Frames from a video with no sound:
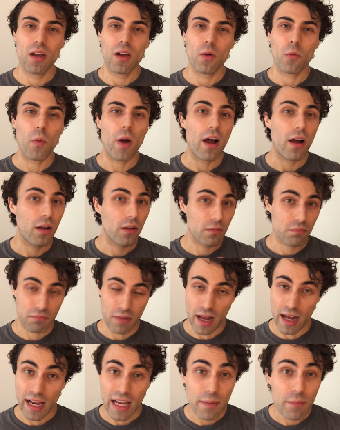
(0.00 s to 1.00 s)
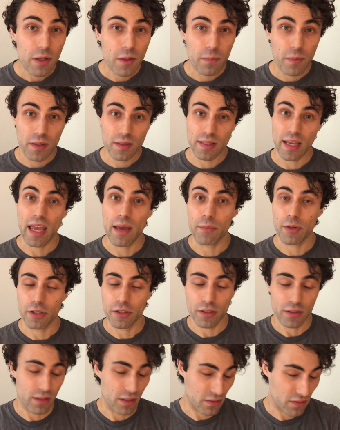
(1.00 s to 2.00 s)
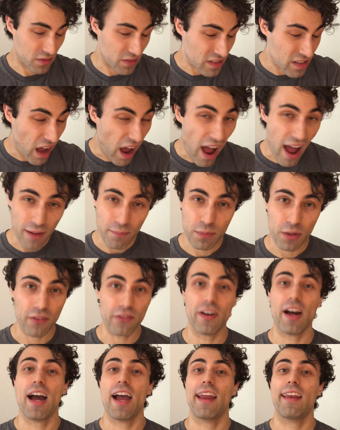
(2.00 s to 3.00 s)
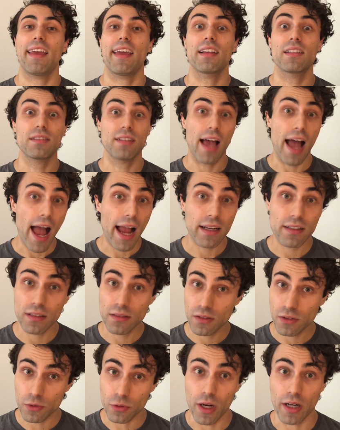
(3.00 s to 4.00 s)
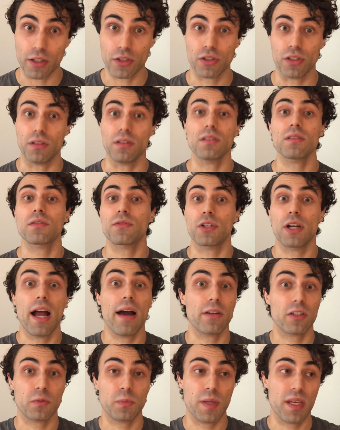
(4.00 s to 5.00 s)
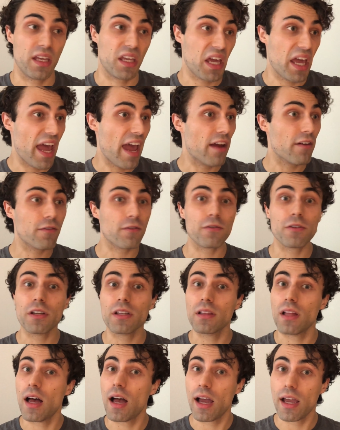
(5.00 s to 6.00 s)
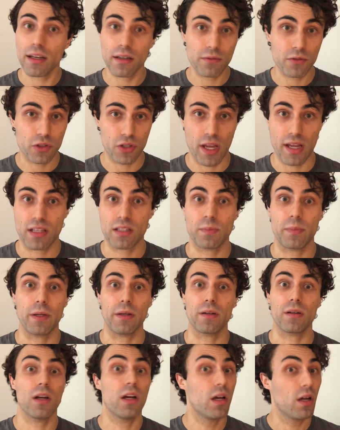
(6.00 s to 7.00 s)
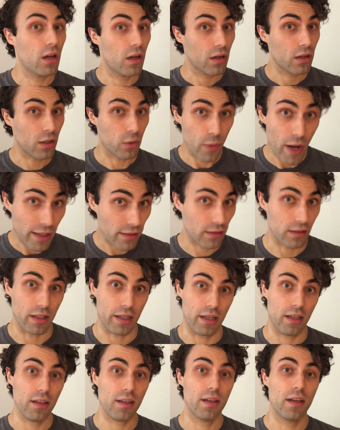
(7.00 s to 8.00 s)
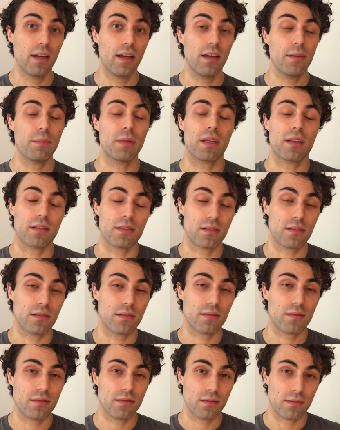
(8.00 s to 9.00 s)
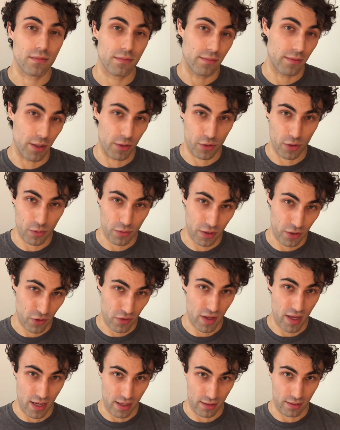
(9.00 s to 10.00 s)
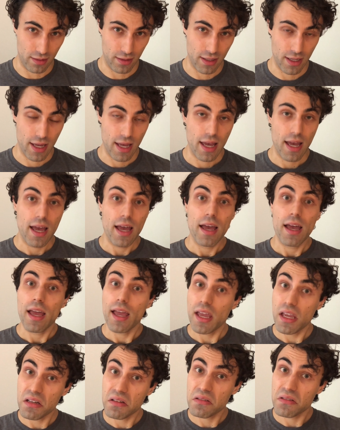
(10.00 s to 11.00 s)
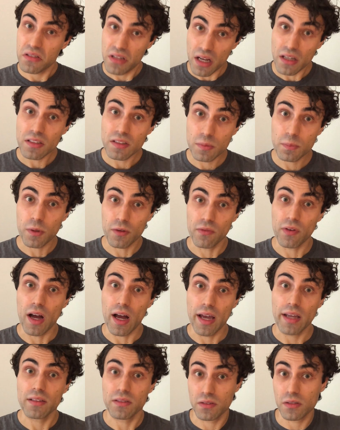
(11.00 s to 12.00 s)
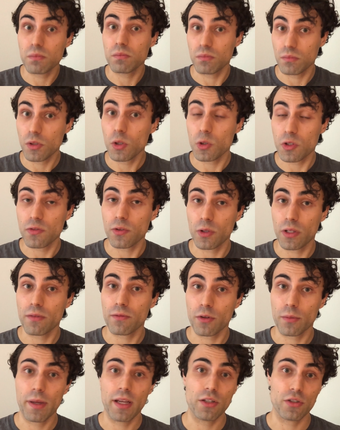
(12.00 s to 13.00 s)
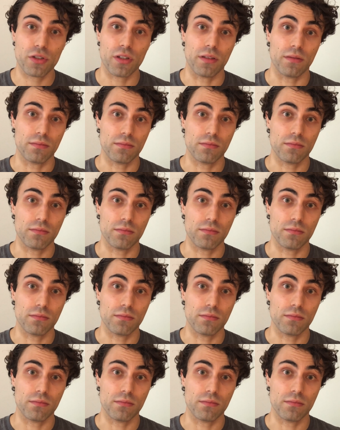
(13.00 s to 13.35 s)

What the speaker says: While Iambic pentameter does not provide exact instructions for how to speak every line of Shakespeare correctly, because there's no such thing, it does provide some useful information.